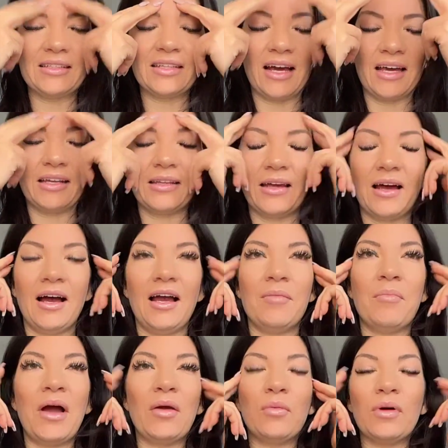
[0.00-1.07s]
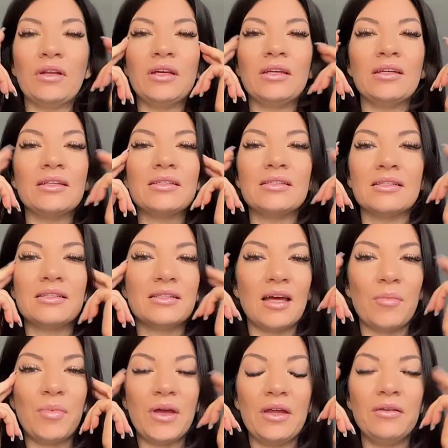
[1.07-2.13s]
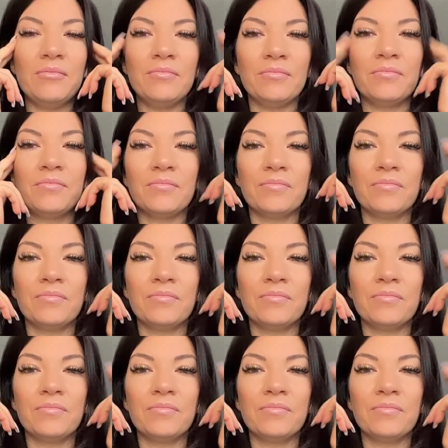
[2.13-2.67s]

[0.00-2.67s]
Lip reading: Side of the eye, my willingness to step in.